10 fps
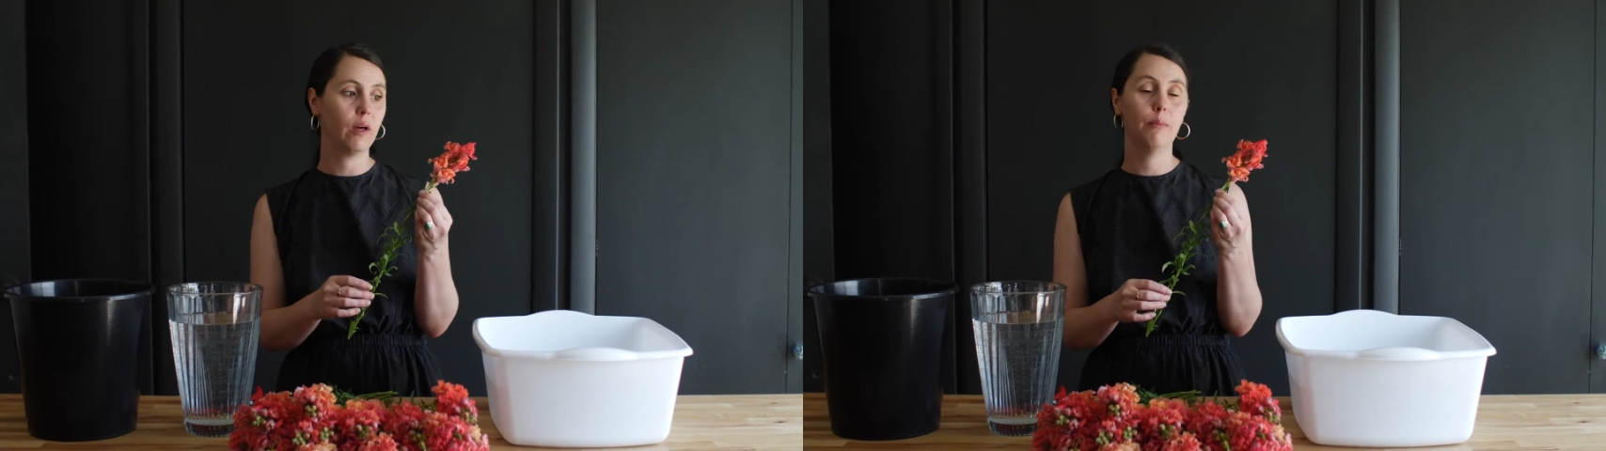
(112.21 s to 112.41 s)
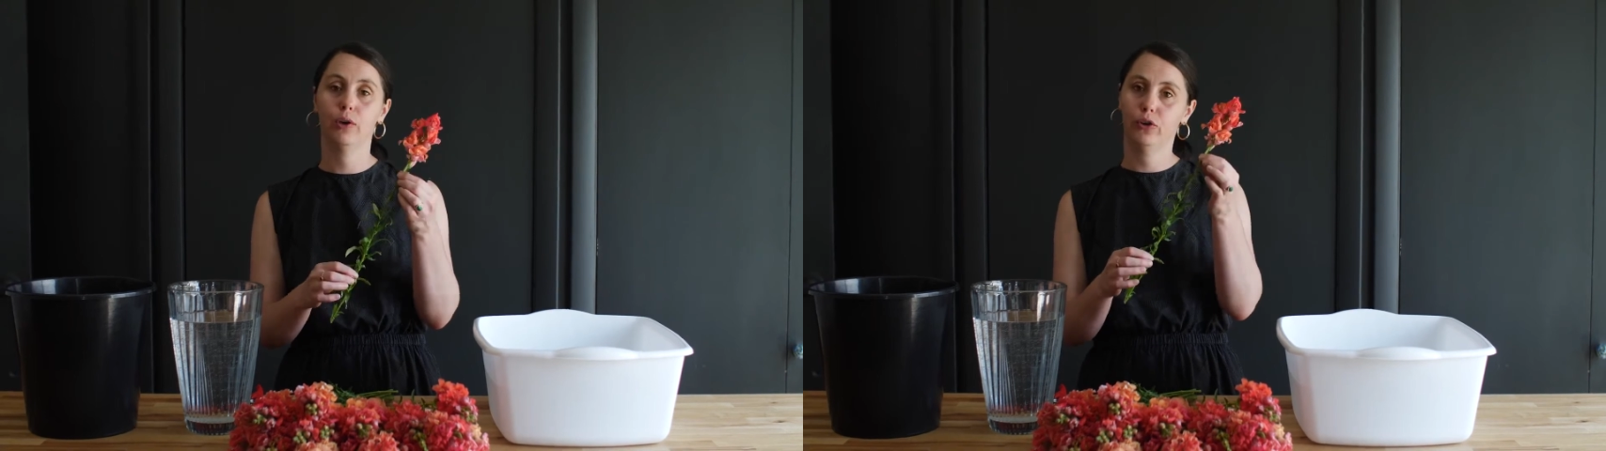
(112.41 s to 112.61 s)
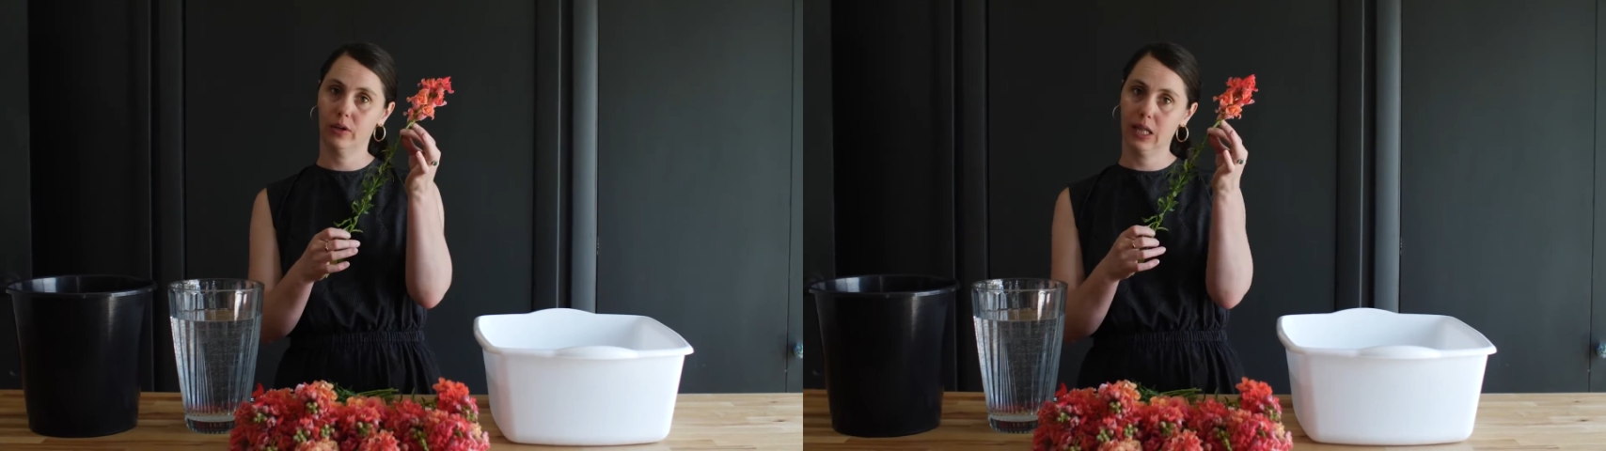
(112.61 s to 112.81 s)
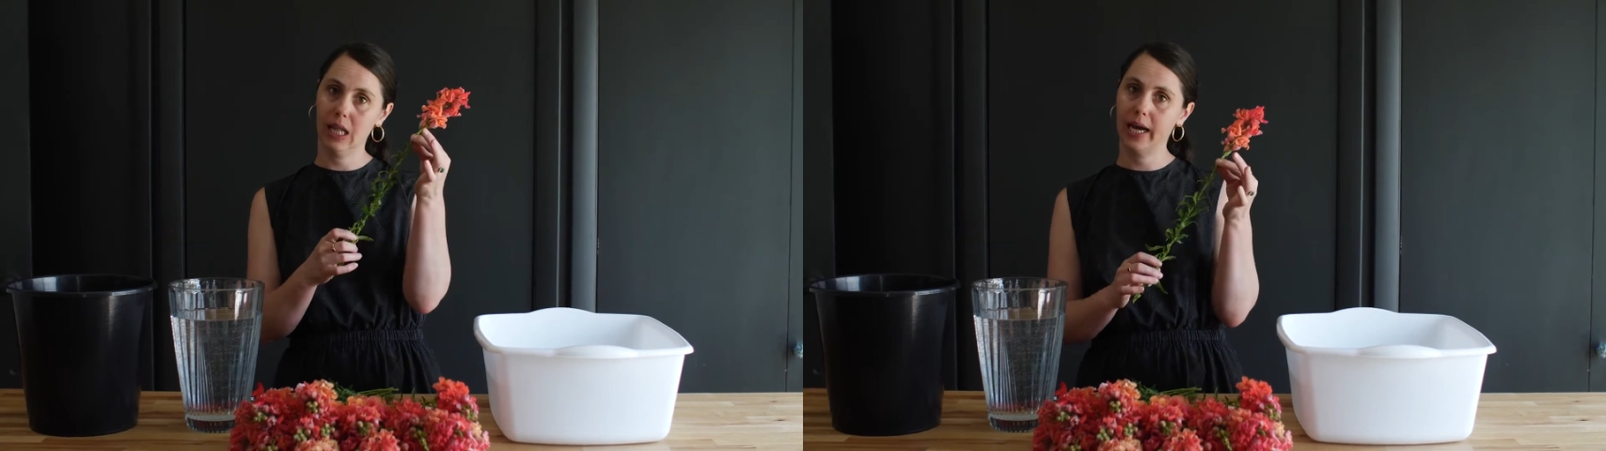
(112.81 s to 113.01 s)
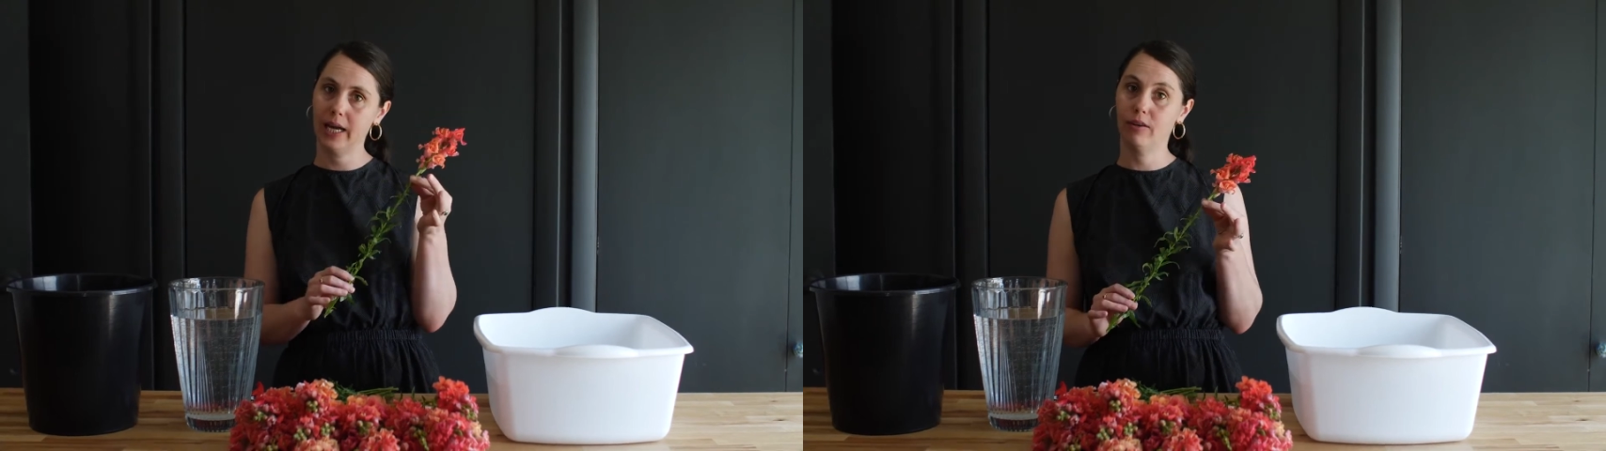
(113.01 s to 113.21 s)
call them
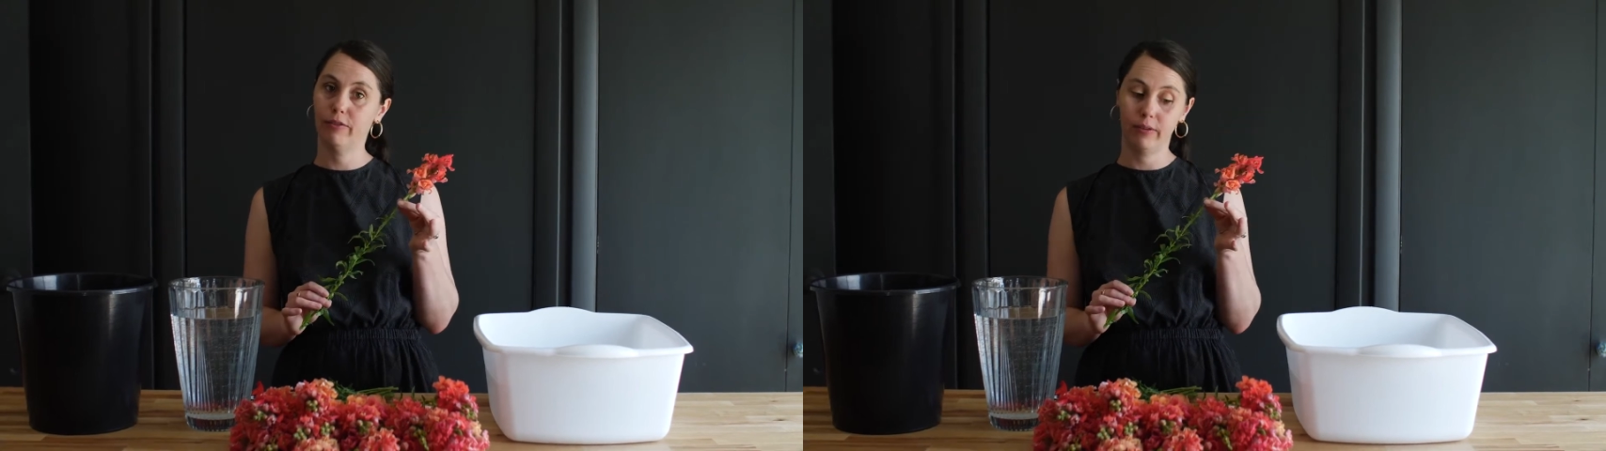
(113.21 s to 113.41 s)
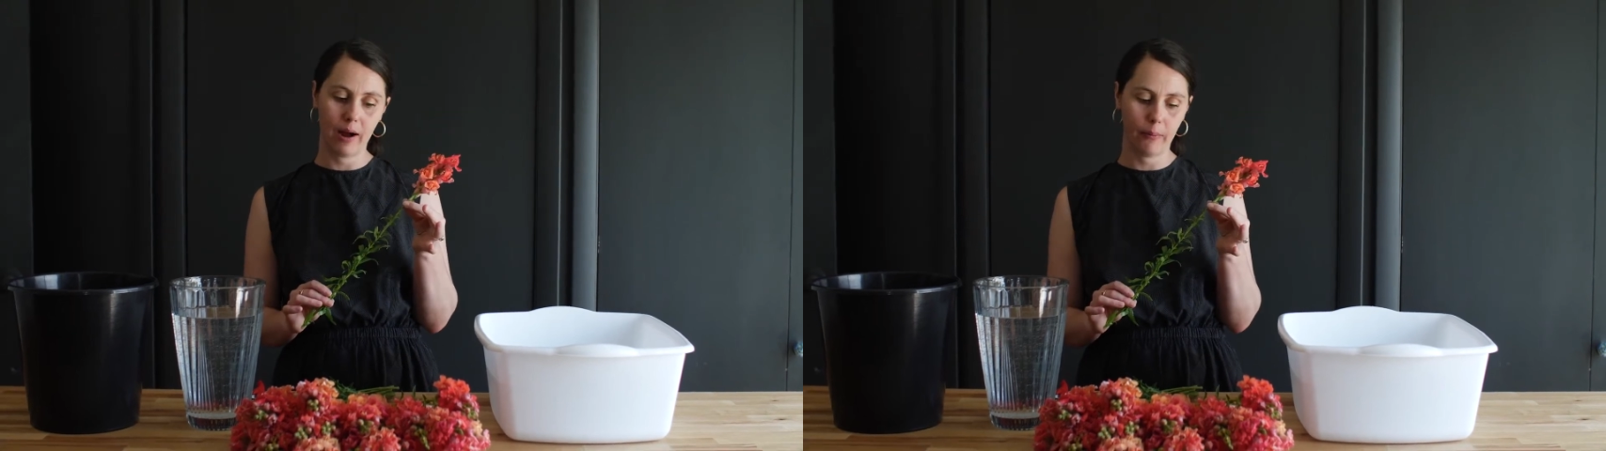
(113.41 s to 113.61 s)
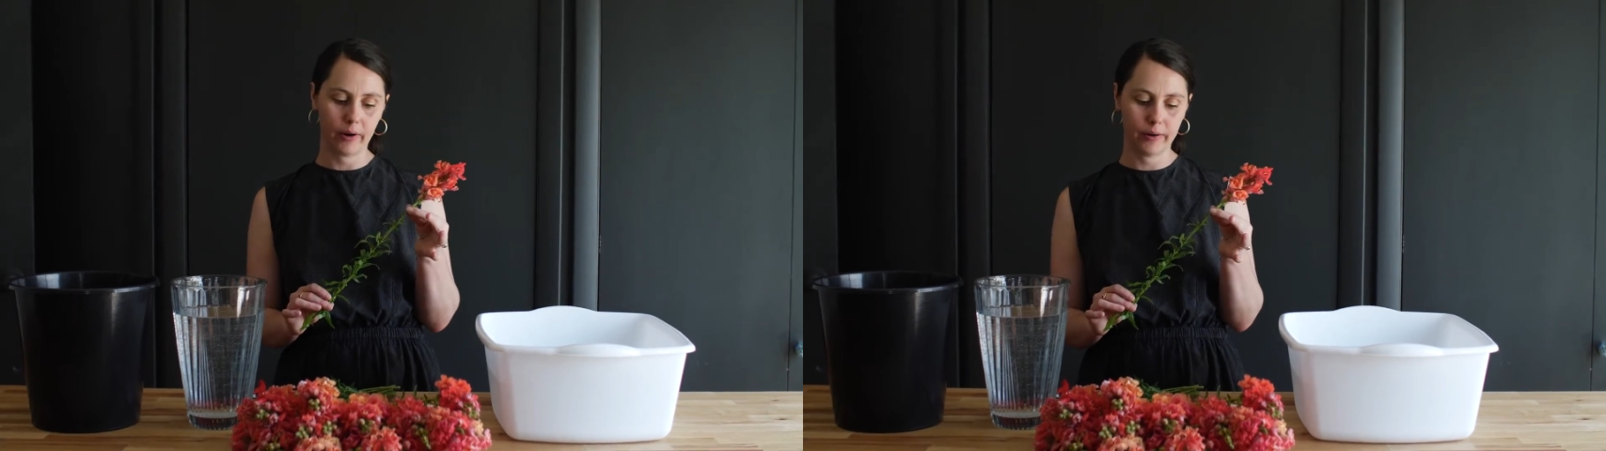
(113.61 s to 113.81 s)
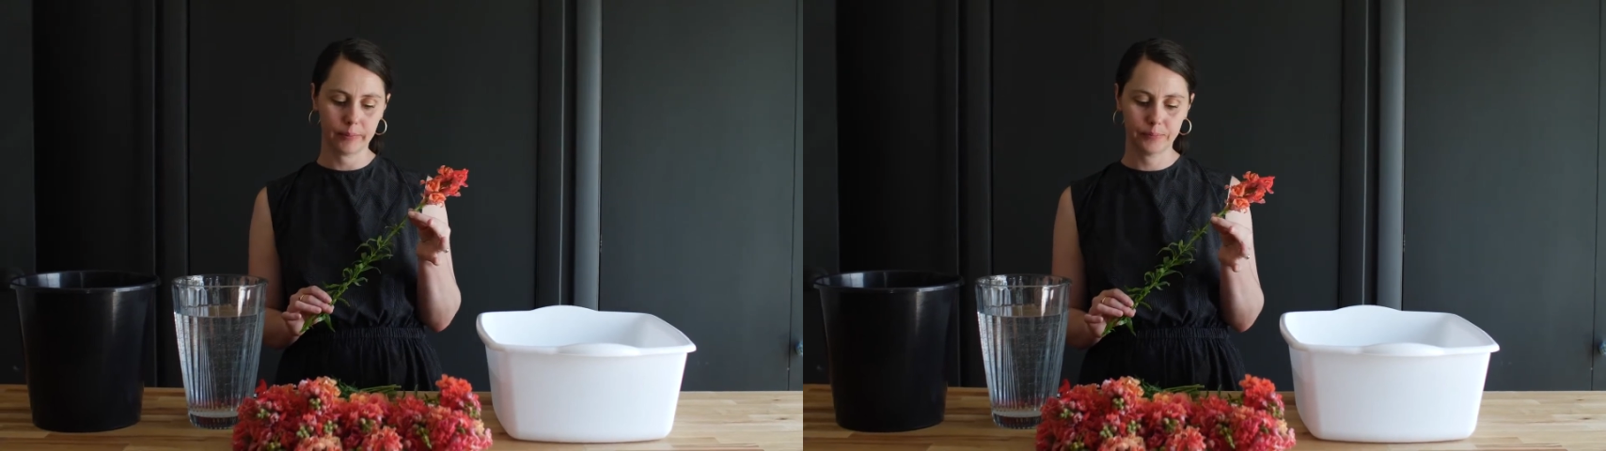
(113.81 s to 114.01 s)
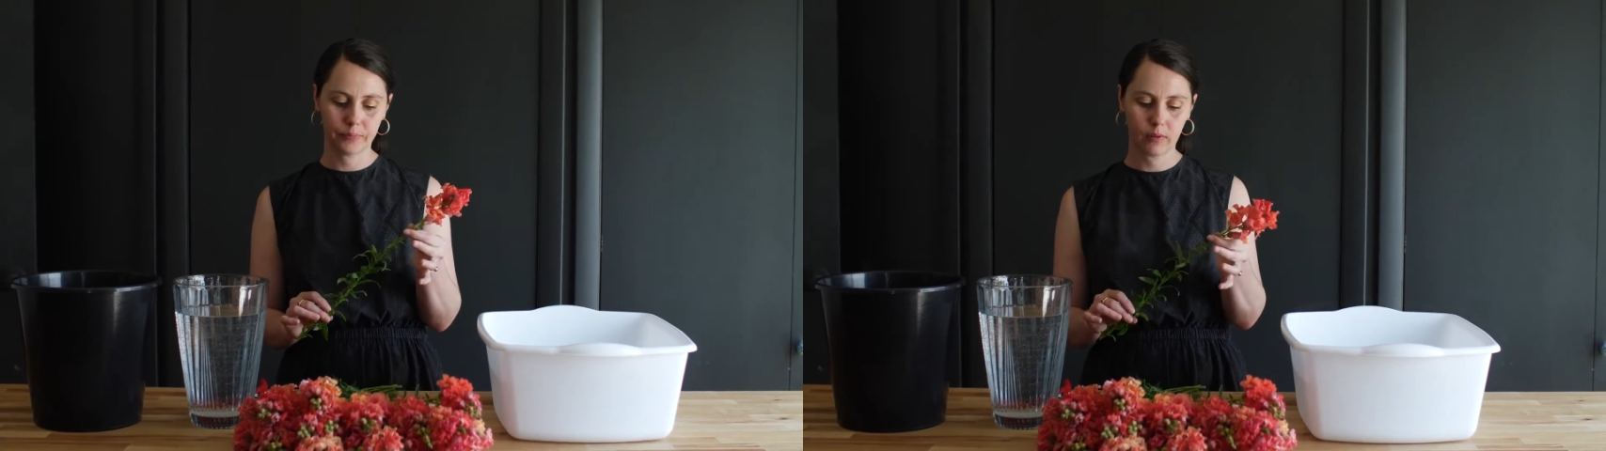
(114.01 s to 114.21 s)
your line
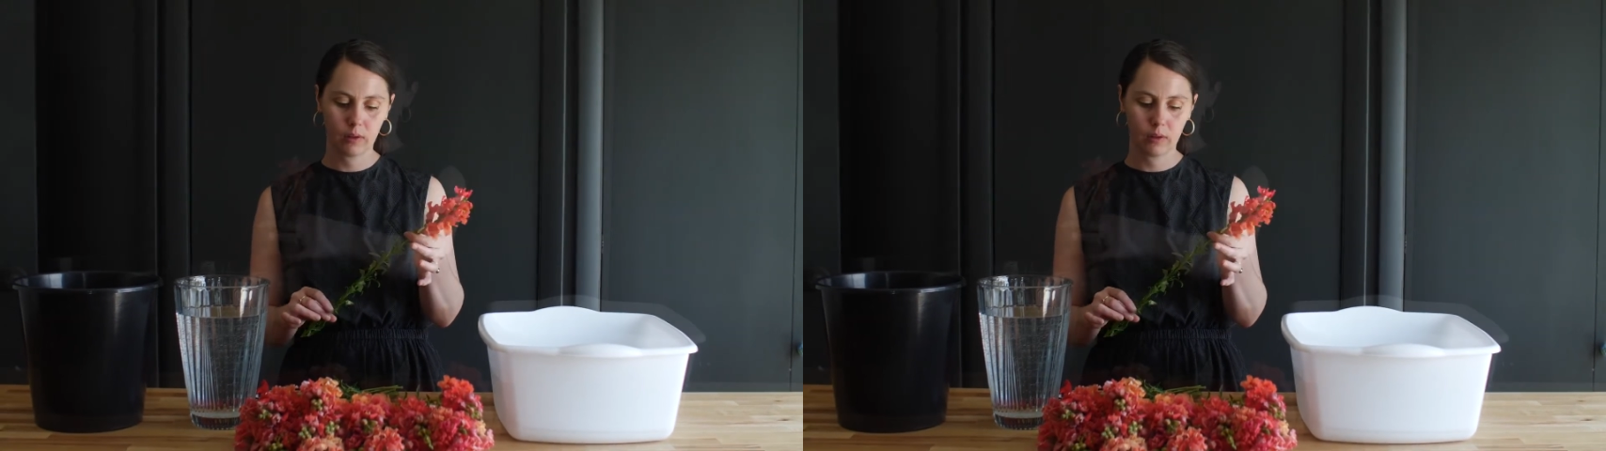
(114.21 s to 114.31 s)
flower.